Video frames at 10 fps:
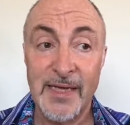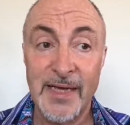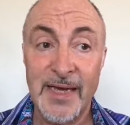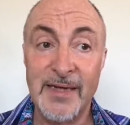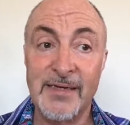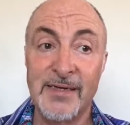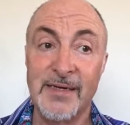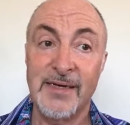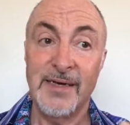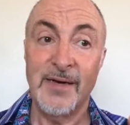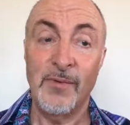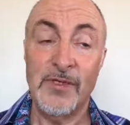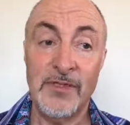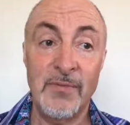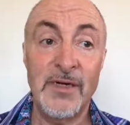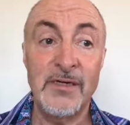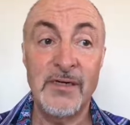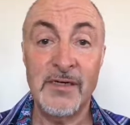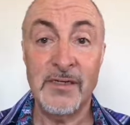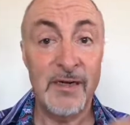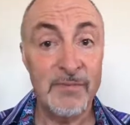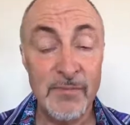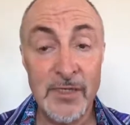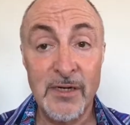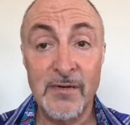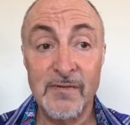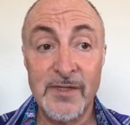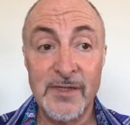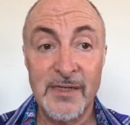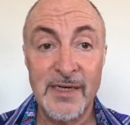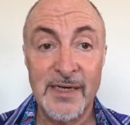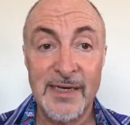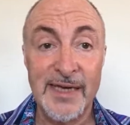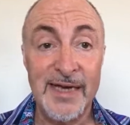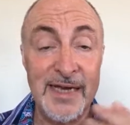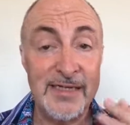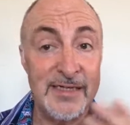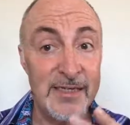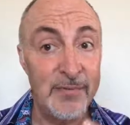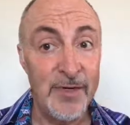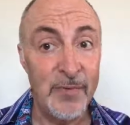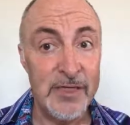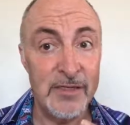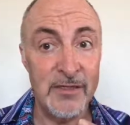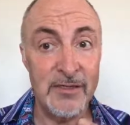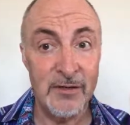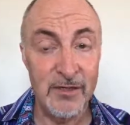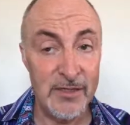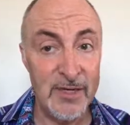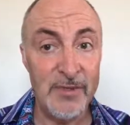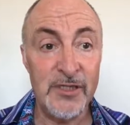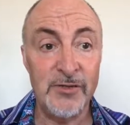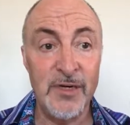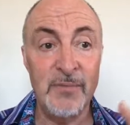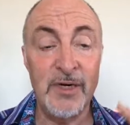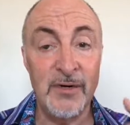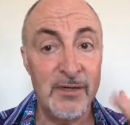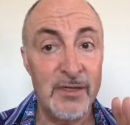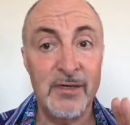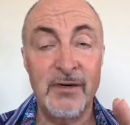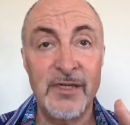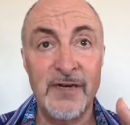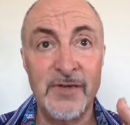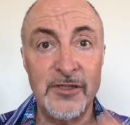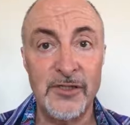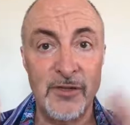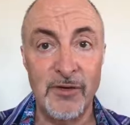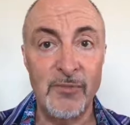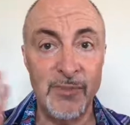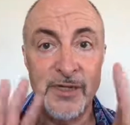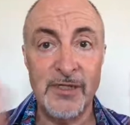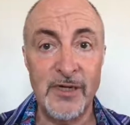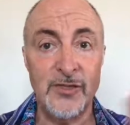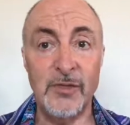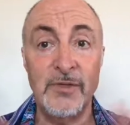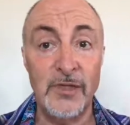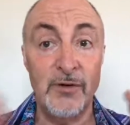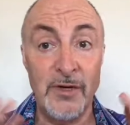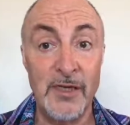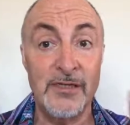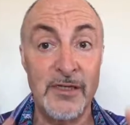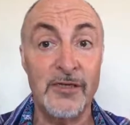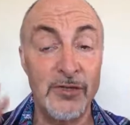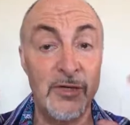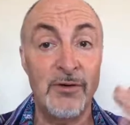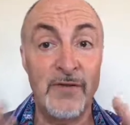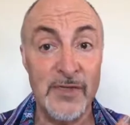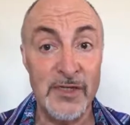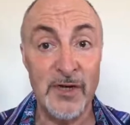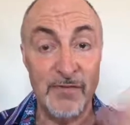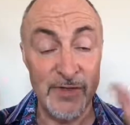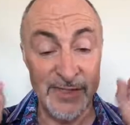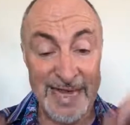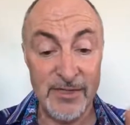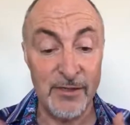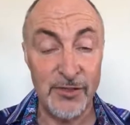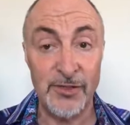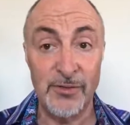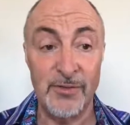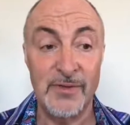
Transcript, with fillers: And when someone doesn't love themselves, it has a similar resonance, not the same extreme and not the, not the definition. So don't please start assuming that you're a narcissist because you don't love yourself, because that's not true.